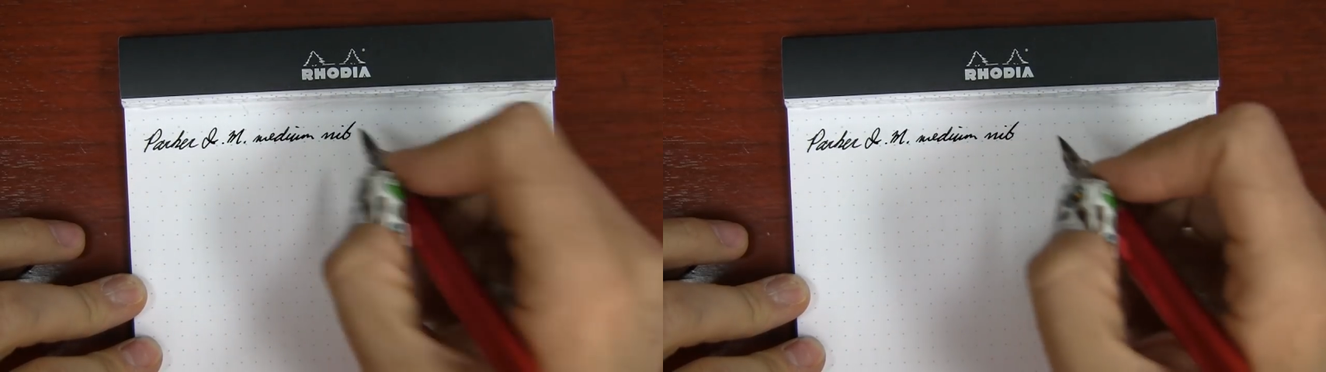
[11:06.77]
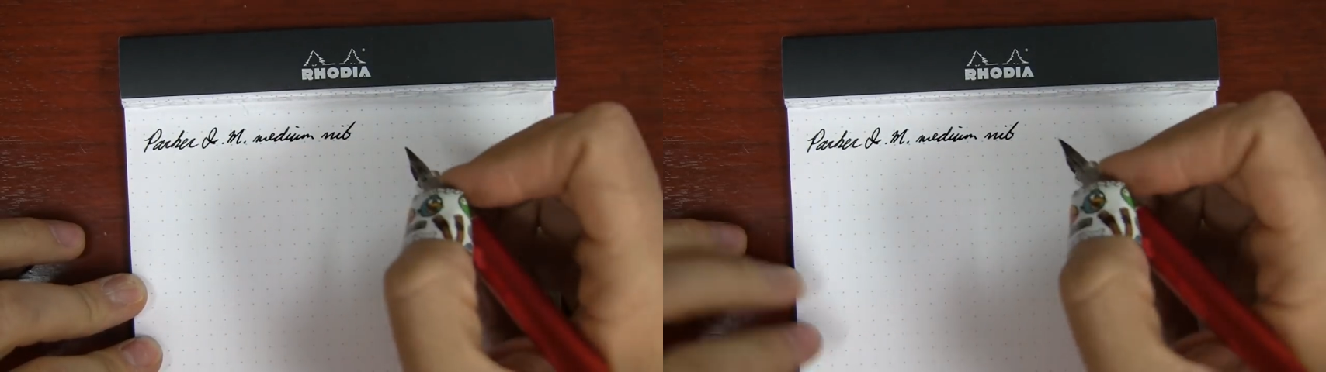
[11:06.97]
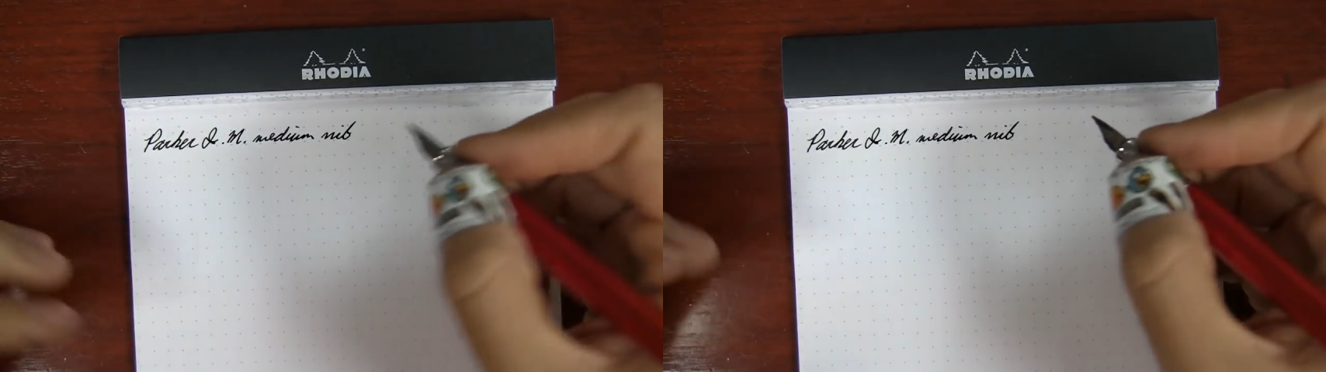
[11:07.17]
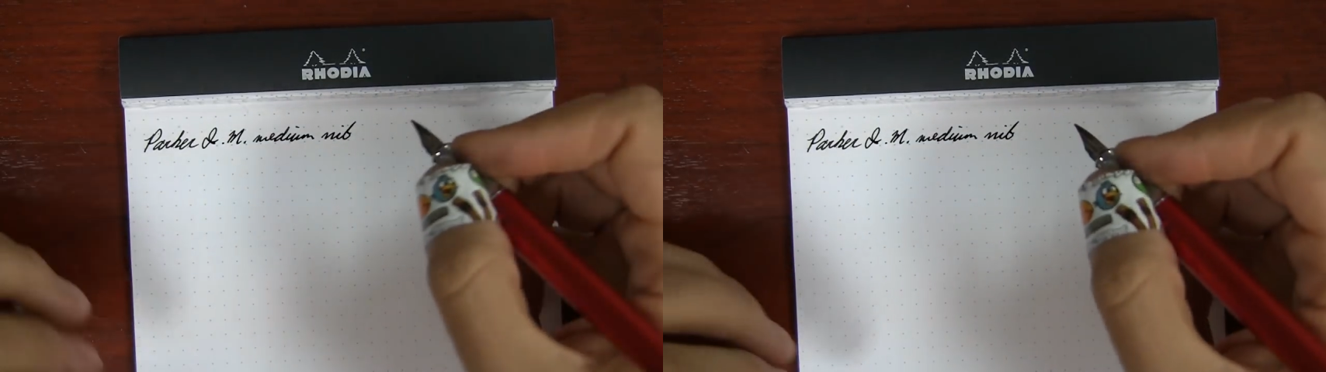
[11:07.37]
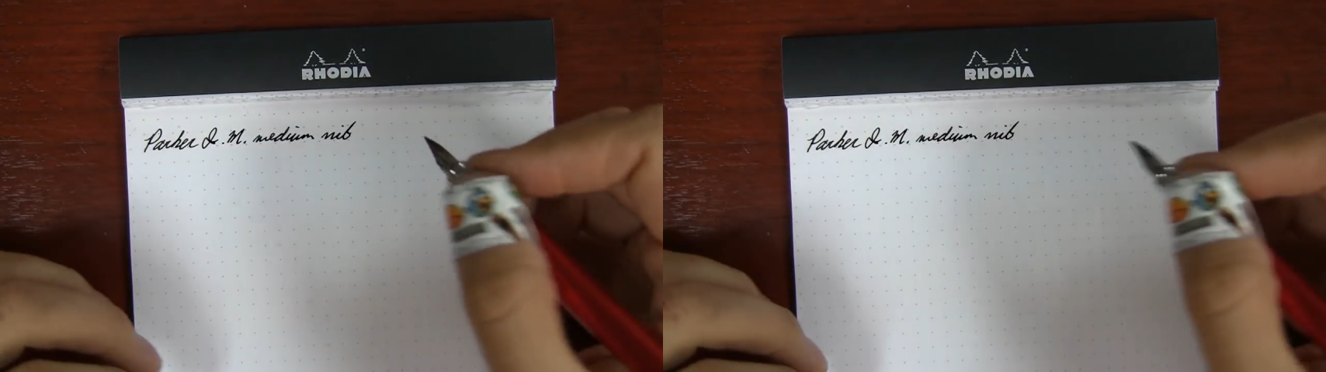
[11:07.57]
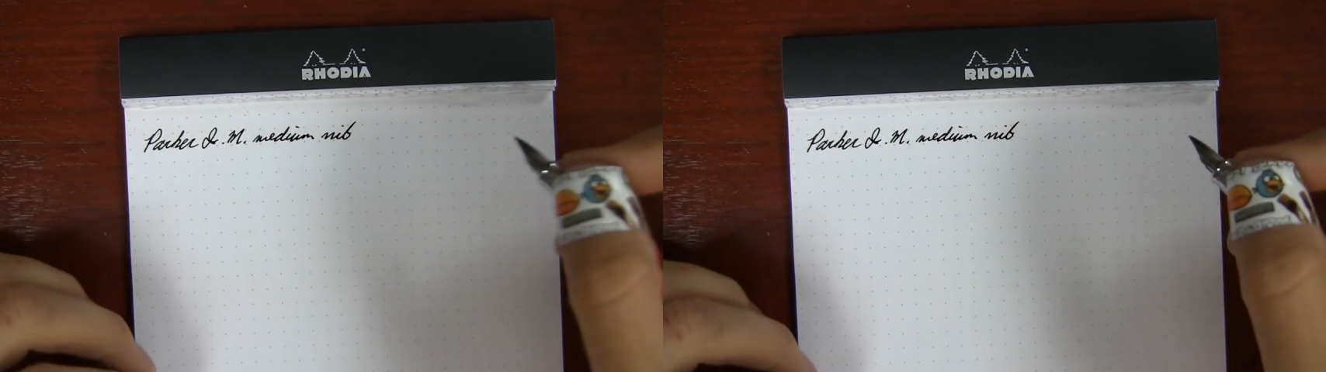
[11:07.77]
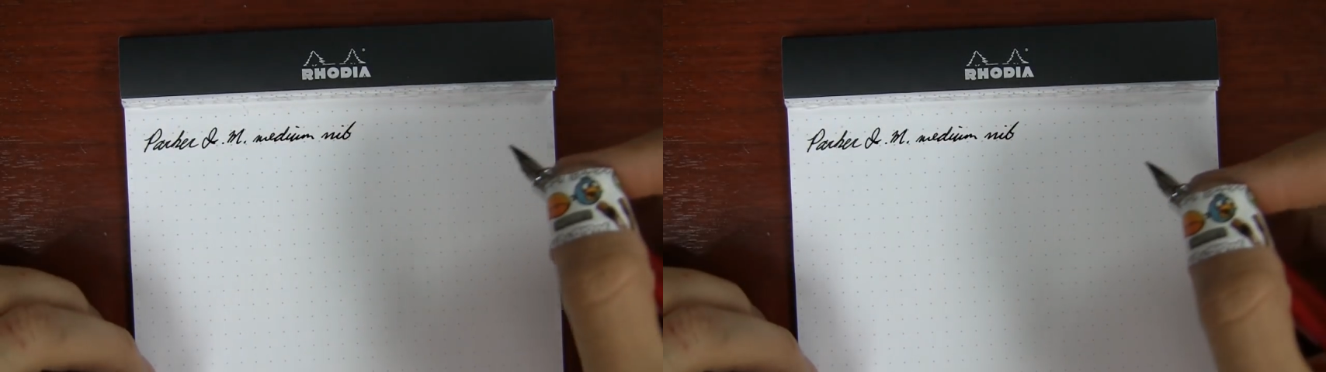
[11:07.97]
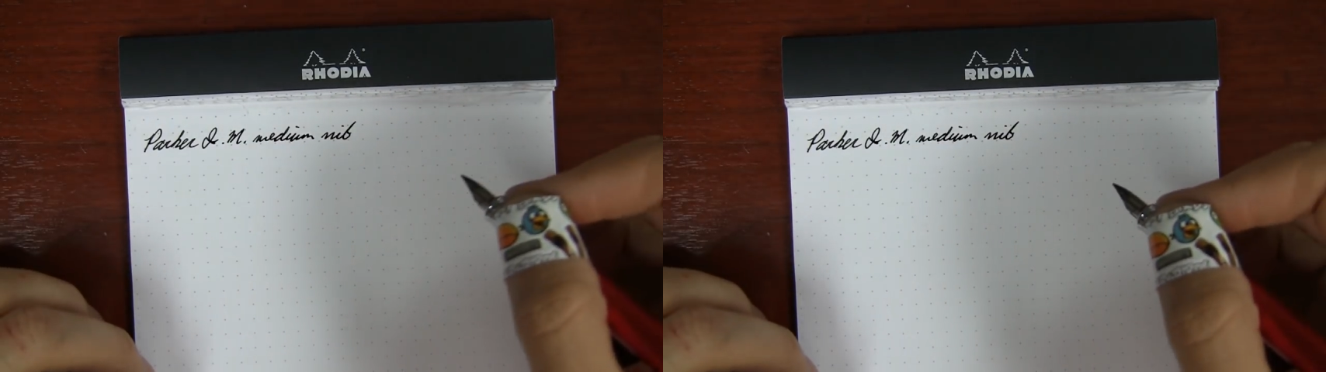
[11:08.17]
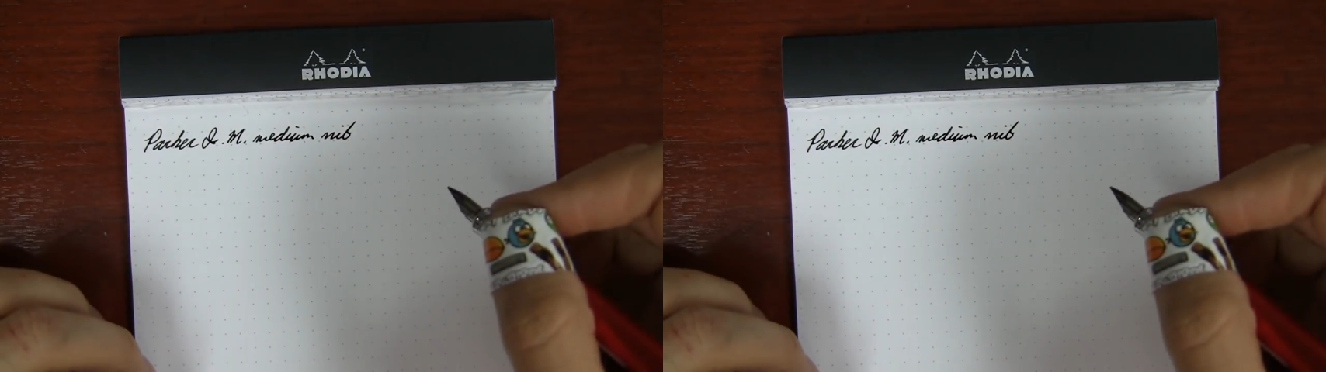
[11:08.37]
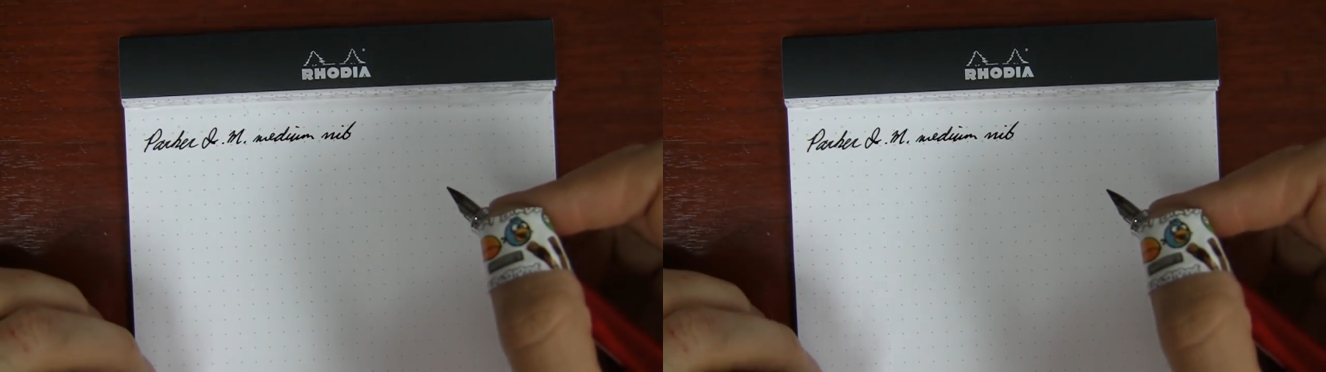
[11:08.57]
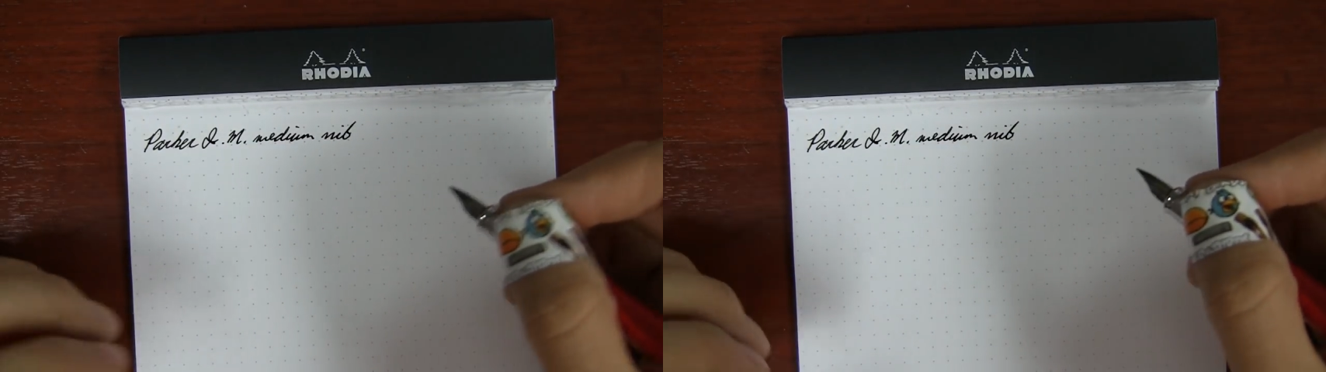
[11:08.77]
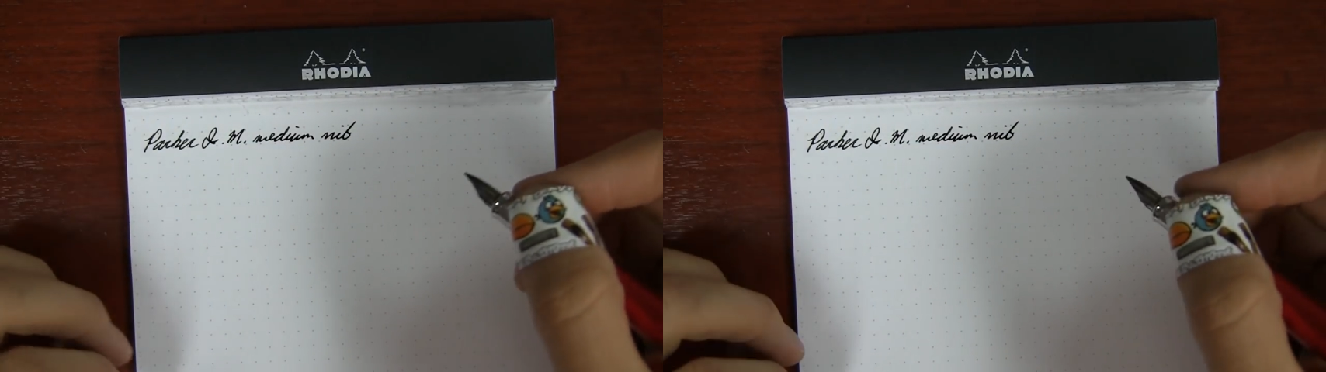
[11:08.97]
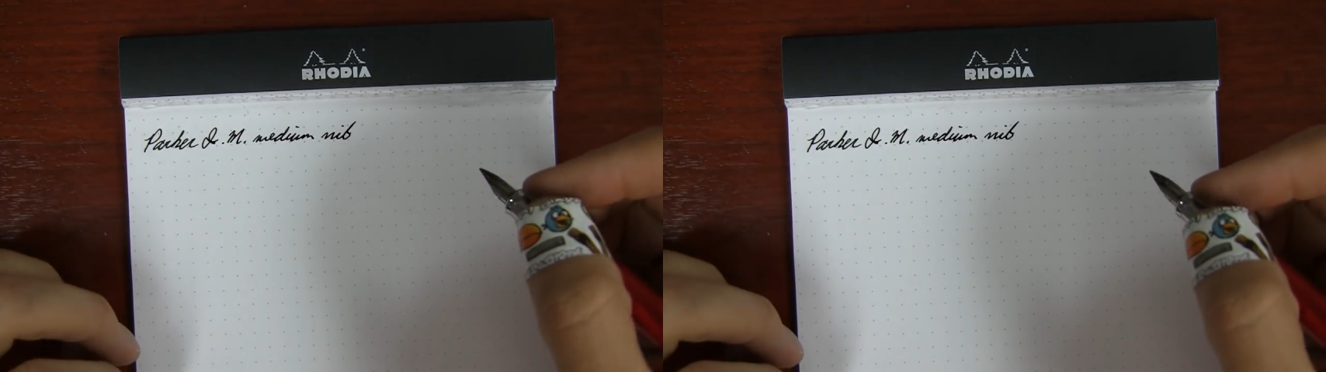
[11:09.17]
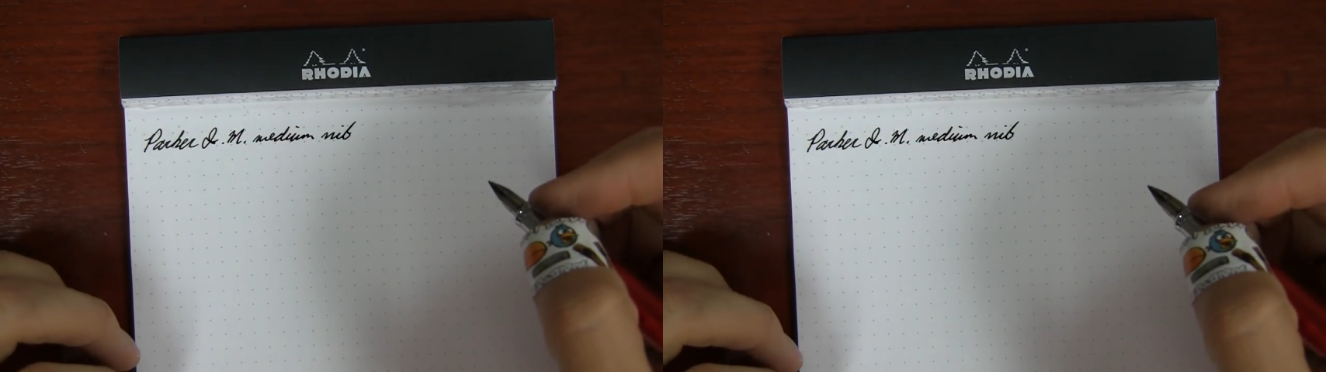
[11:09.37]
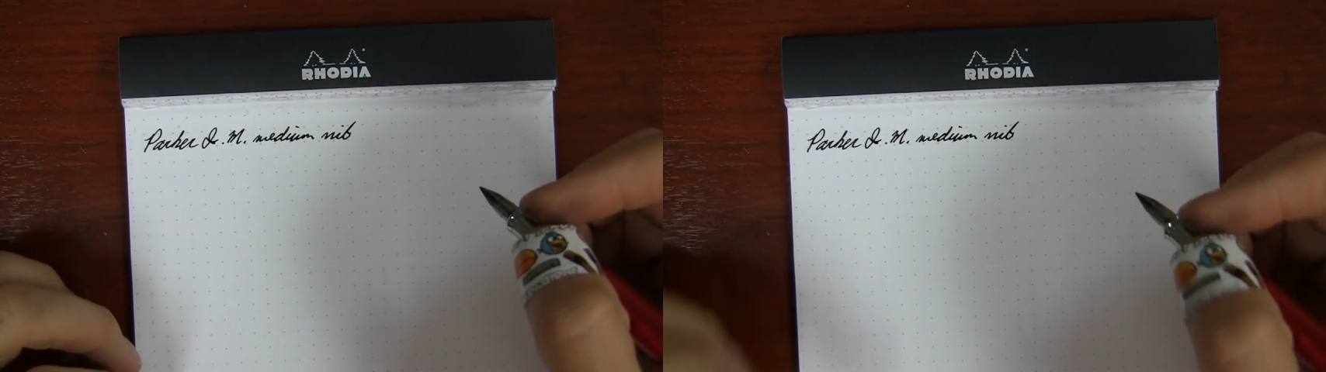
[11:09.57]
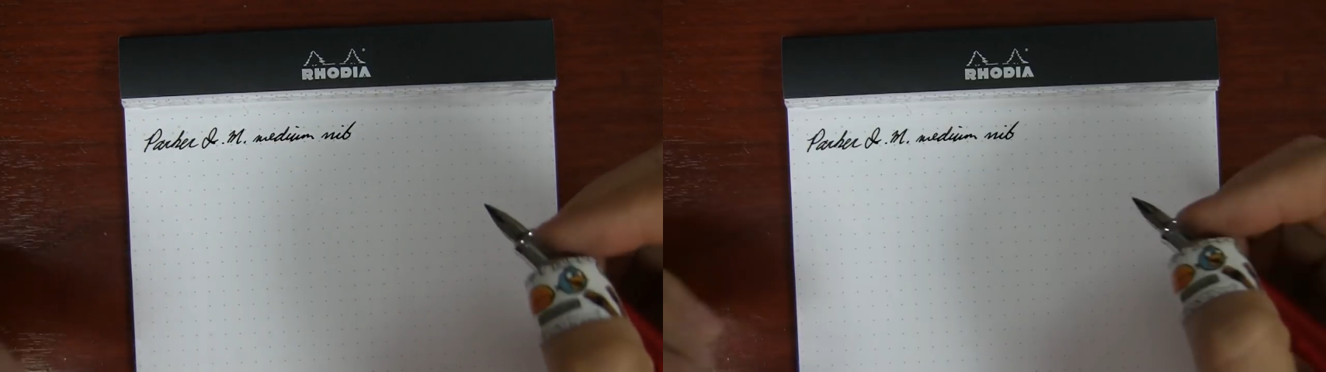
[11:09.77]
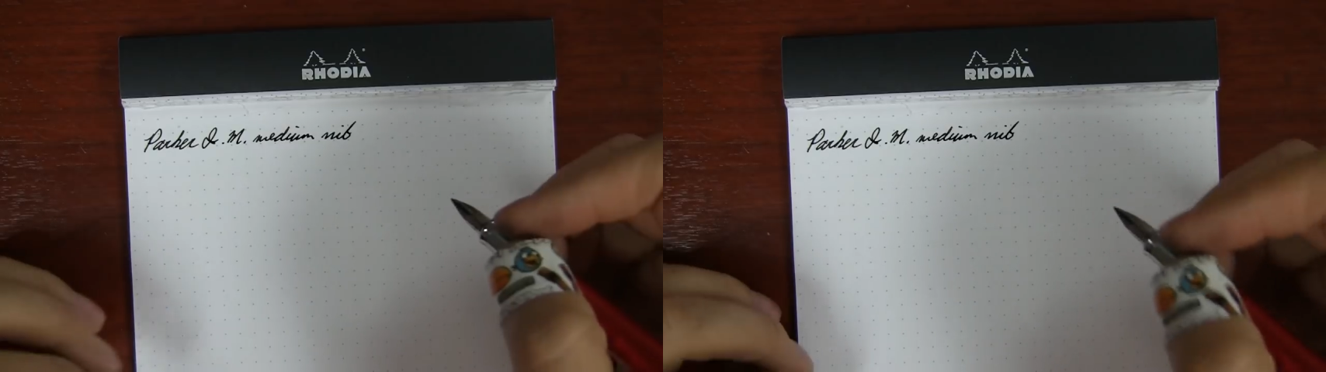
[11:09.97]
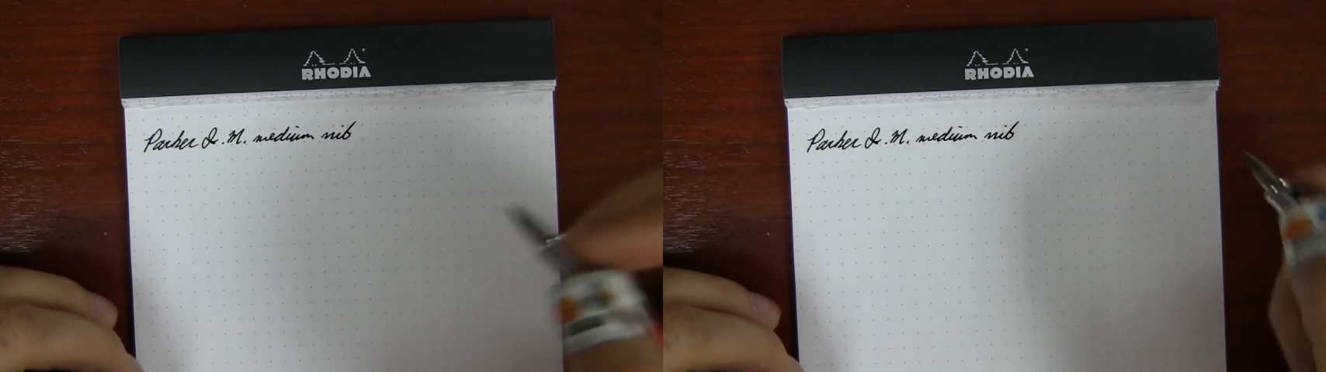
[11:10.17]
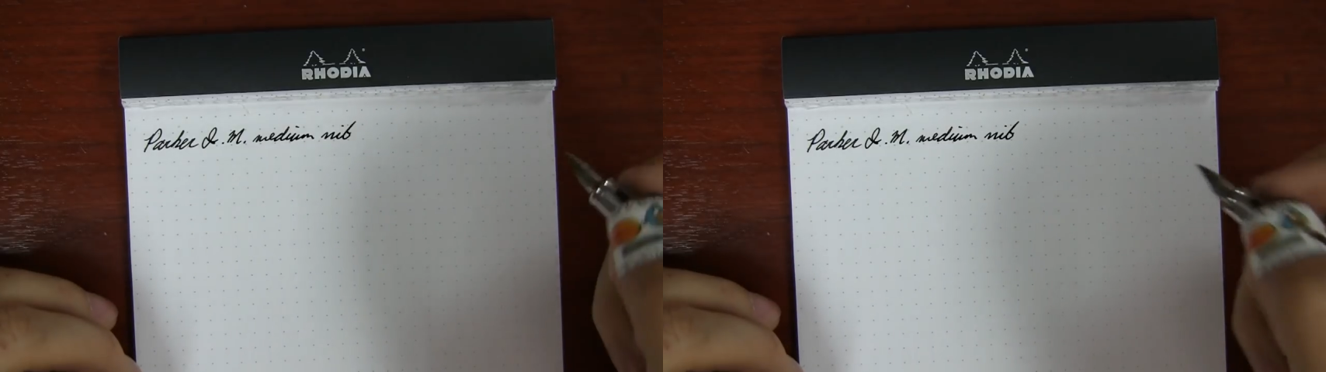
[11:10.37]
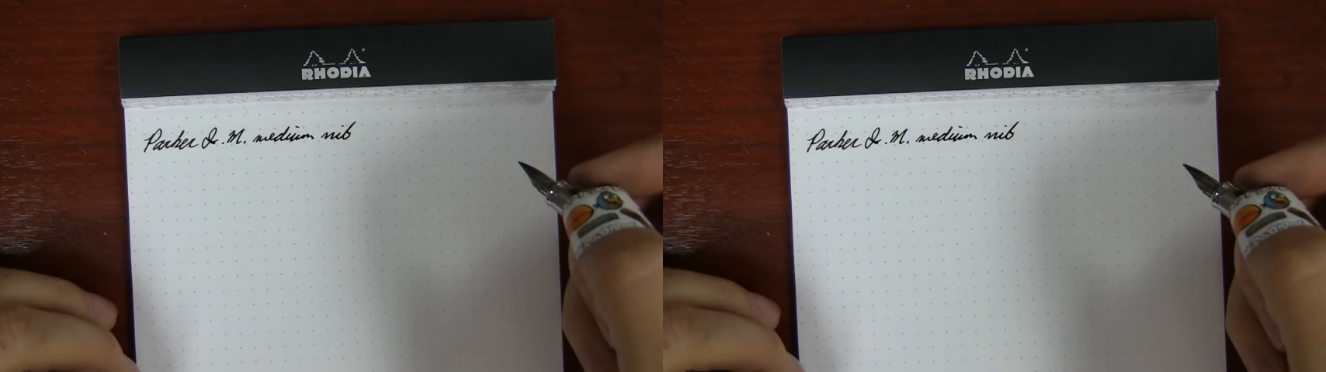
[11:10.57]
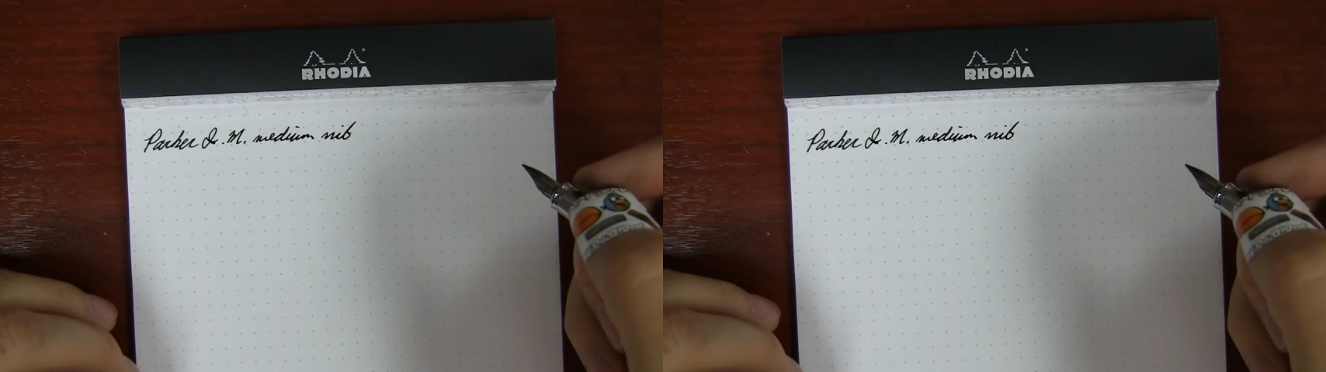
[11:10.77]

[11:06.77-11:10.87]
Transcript: Nobody's mouth can be seen.